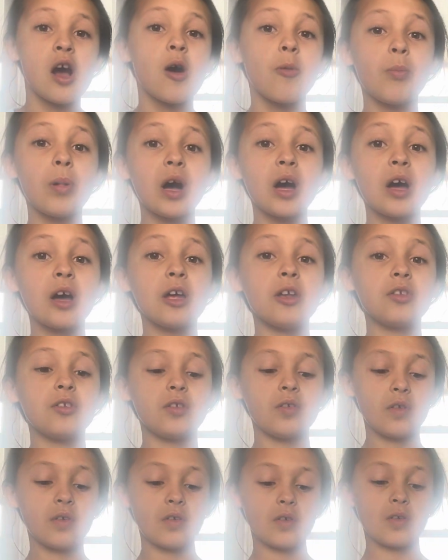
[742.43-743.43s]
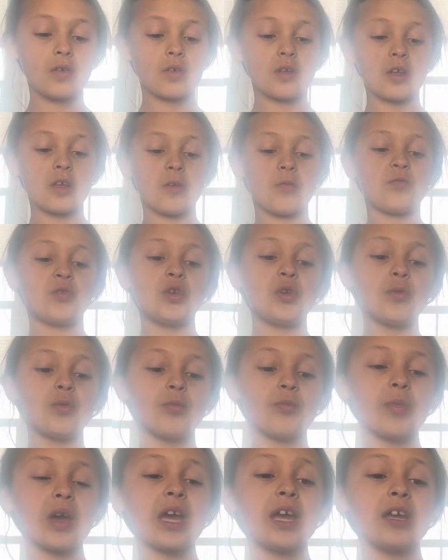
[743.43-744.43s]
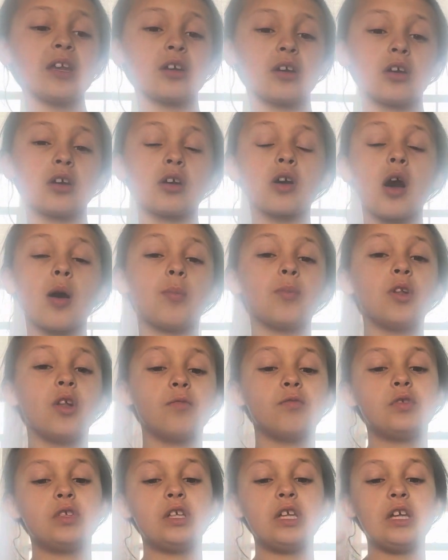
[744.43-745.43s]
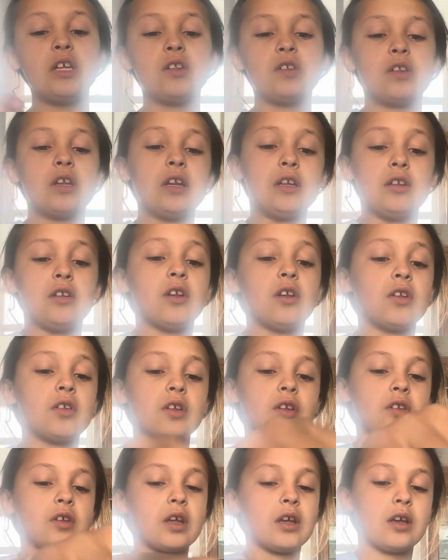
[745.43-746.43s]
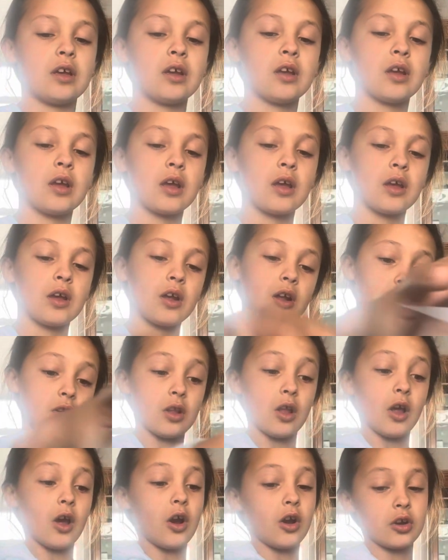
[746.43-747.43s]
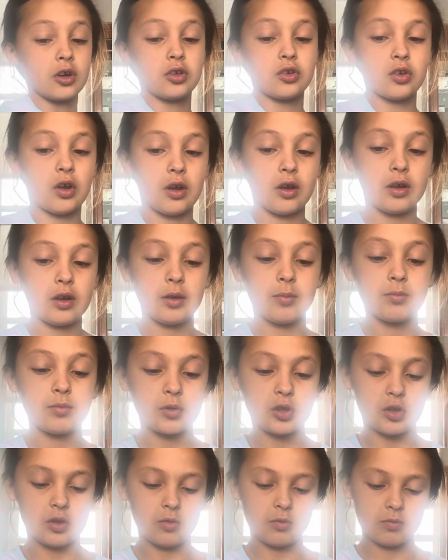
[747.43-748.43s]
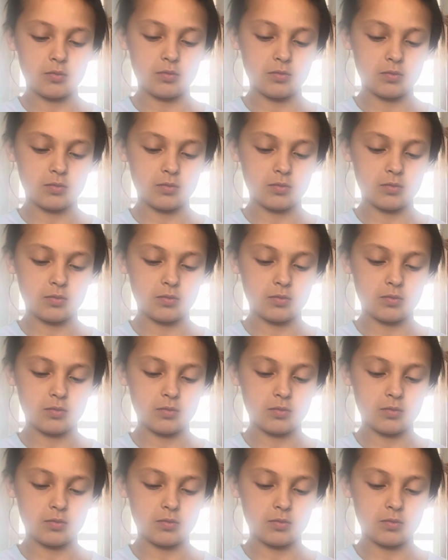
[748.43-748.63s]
But if you made a couple of these, then it doesn't take a long time, so.